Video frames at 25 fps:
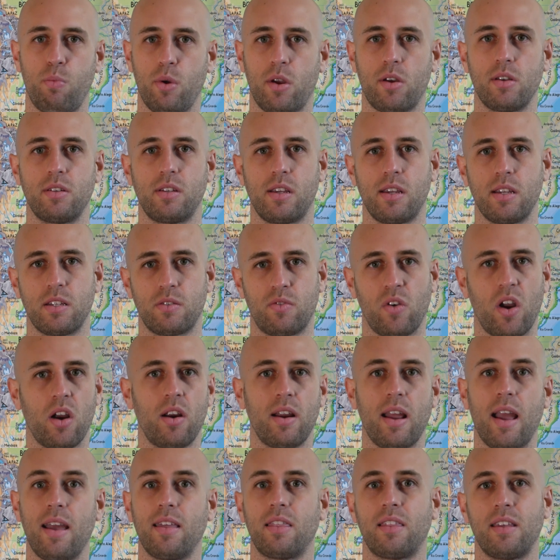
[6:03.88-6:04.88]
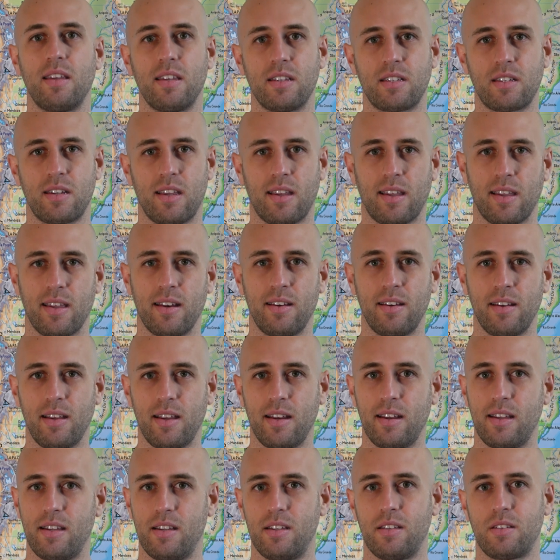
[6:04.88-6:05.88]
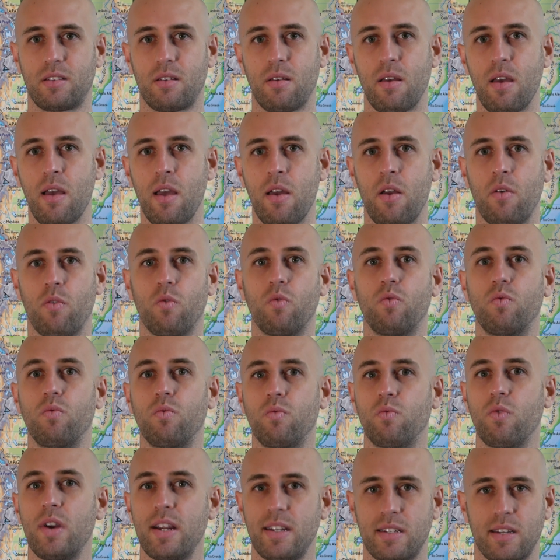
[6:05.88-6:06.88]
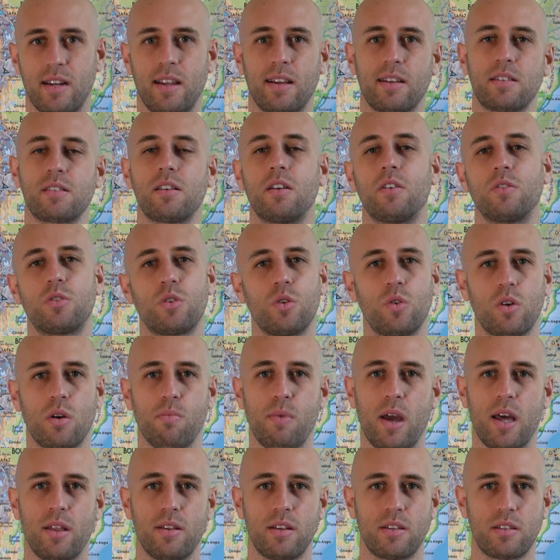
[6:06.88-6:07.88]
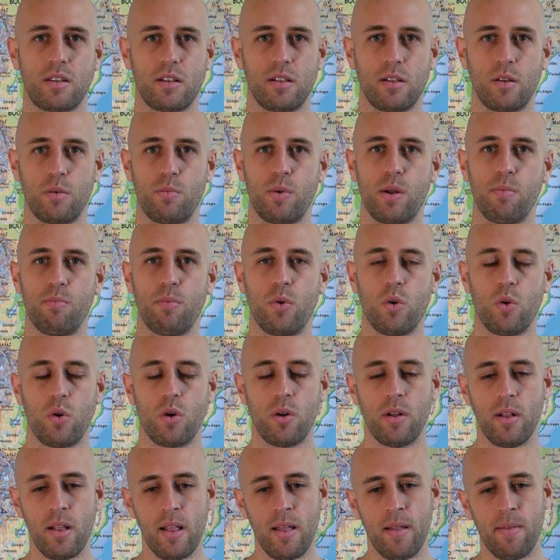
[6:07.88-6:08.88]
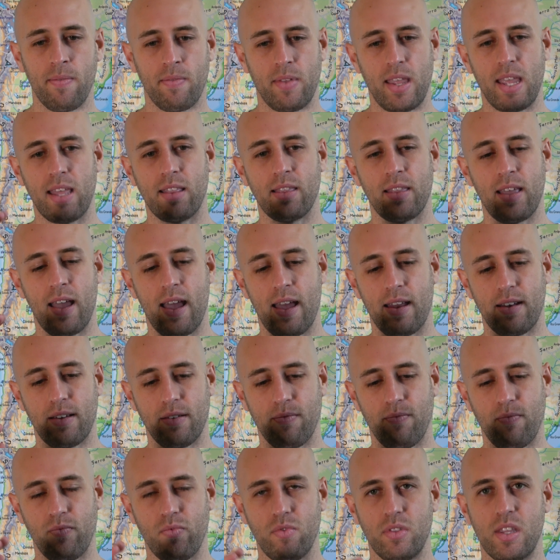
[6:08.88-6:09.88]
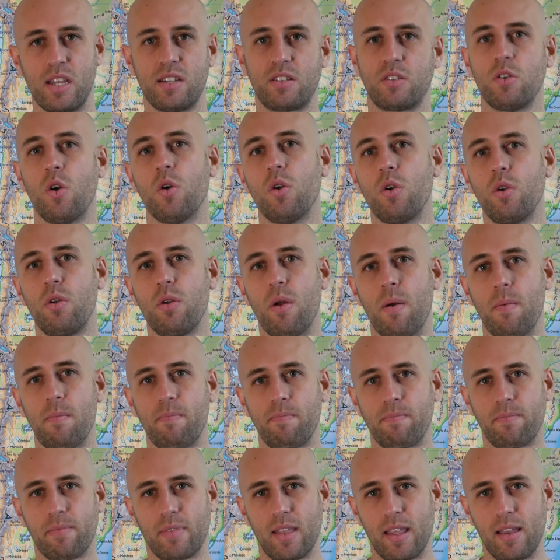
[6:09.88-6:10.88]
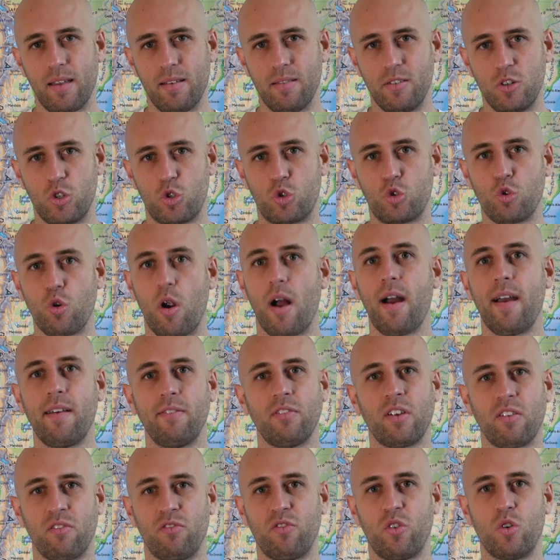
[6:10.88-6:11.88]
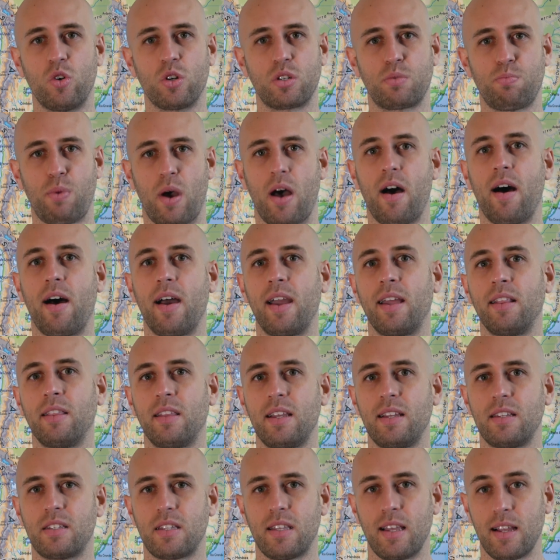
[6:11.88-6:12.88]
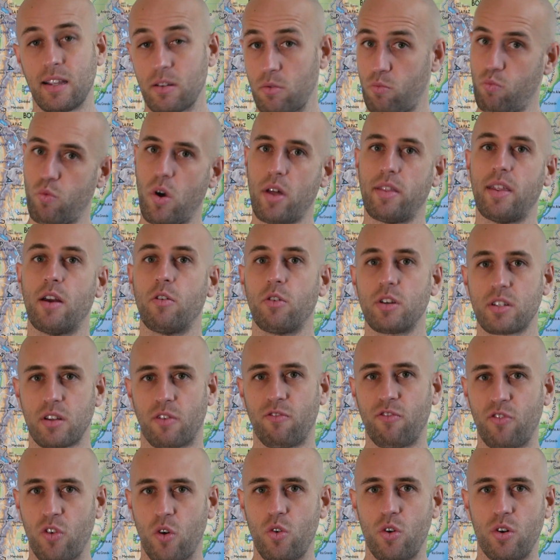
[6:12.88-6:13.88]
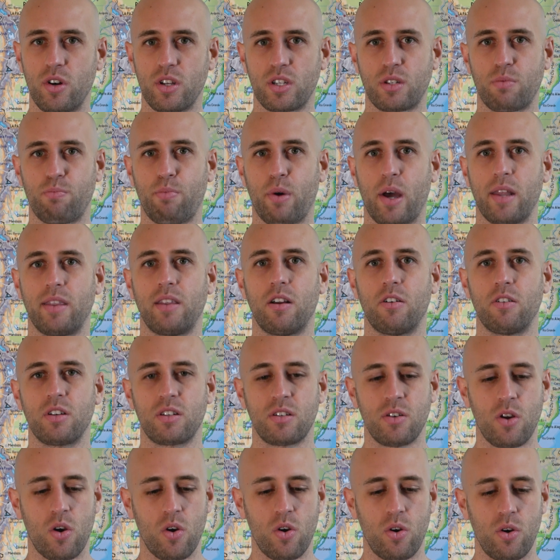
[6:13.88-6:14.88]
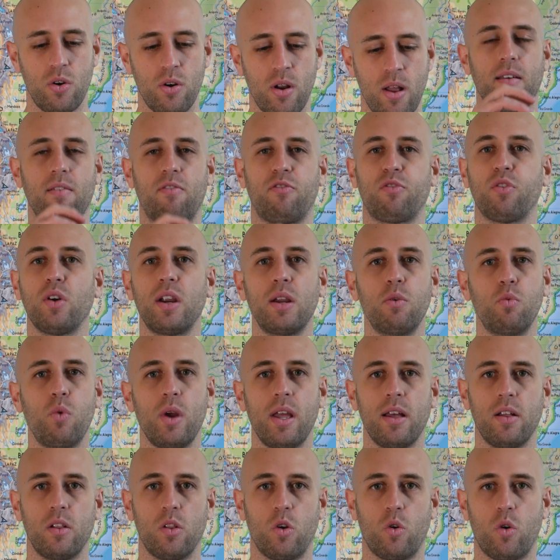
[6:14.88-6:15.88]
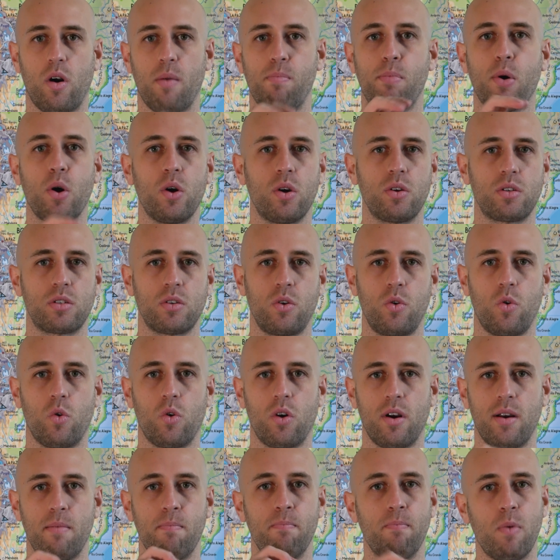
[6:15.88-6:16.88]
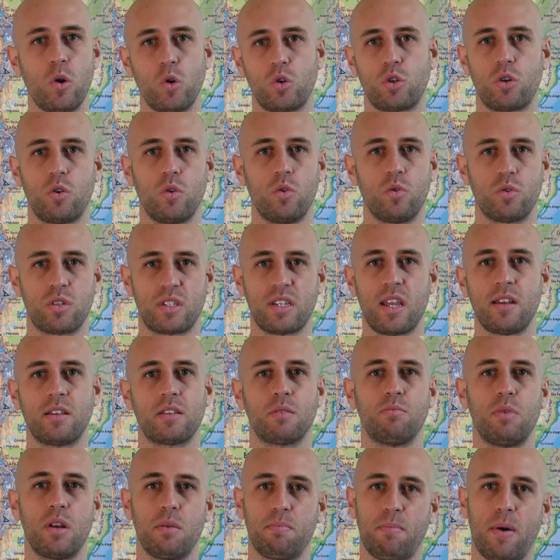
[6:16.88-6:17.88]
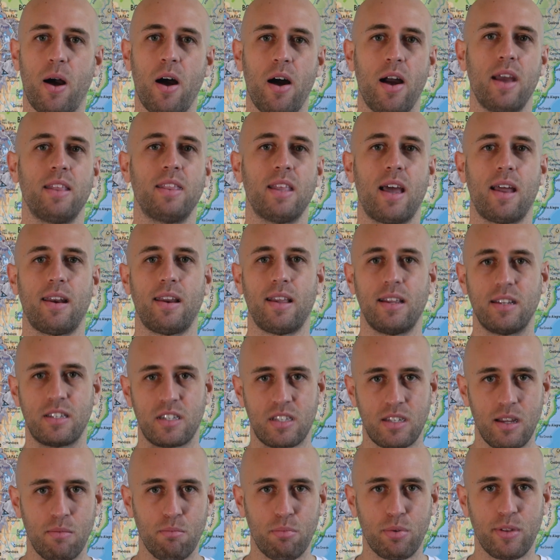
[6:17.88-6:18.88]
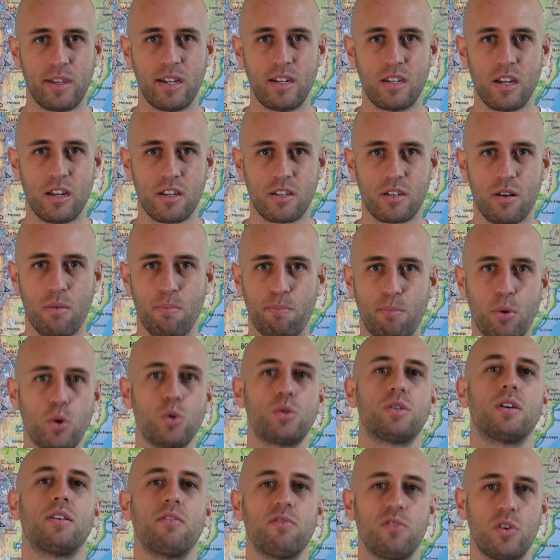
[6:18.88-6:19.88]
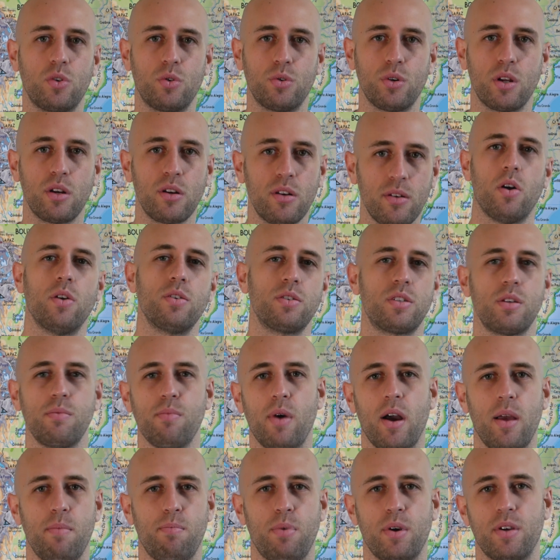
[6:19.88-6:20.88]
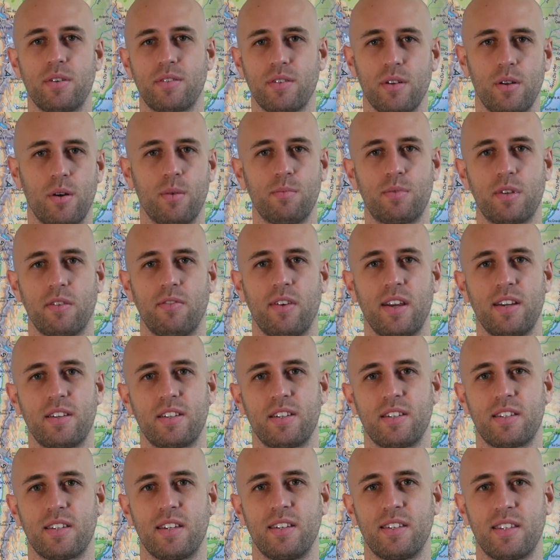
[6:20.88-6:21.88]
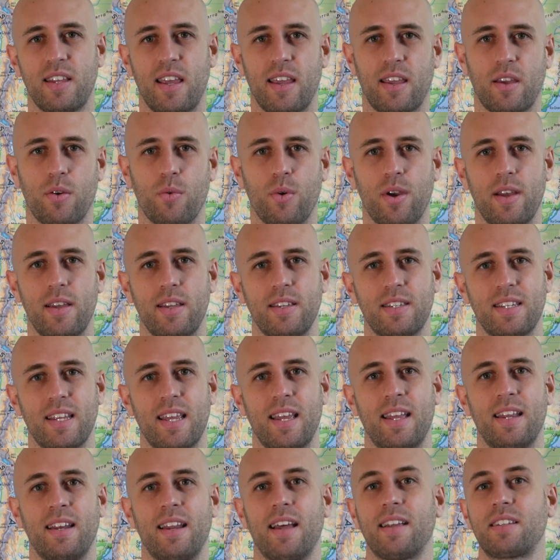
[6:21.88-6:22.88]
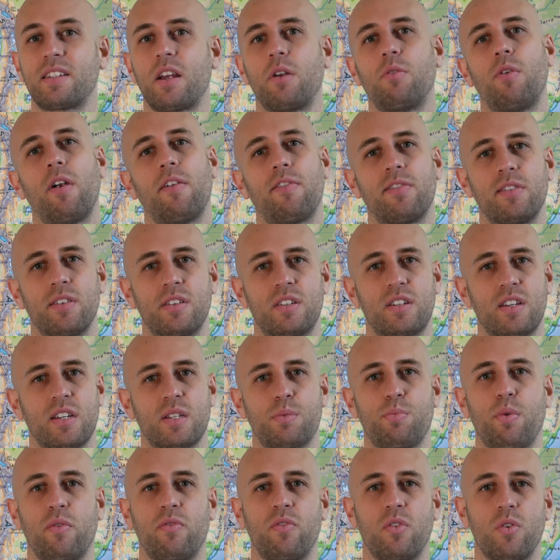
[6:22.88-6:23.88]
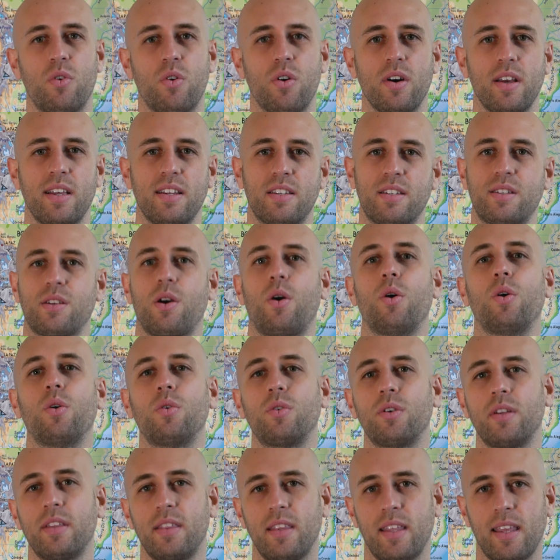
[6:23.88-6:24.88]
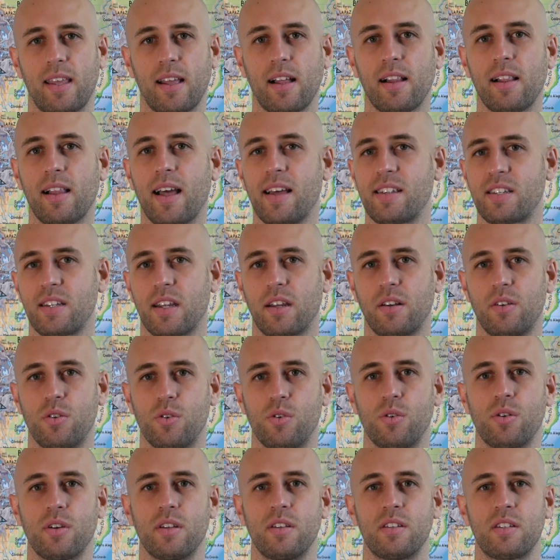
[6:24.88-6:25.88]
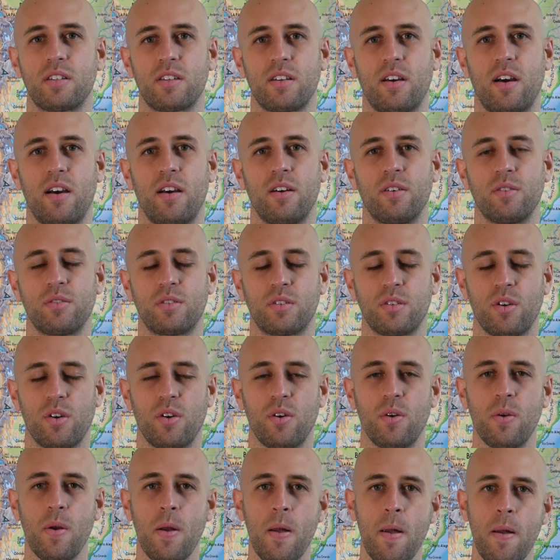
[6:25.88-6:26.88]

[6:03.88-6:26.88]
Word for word: because he is very atheistic in his reasonings. And I'll talk about this a little bit more, in that there's no driving force behind these things. Well, there is a force, but there is no free will or a person or an emotional sentiment behind that. It's simply just pushing forward. Onto my personal observations and takeaways. And as I referenced just before, it's told in the classic Dawkins style. So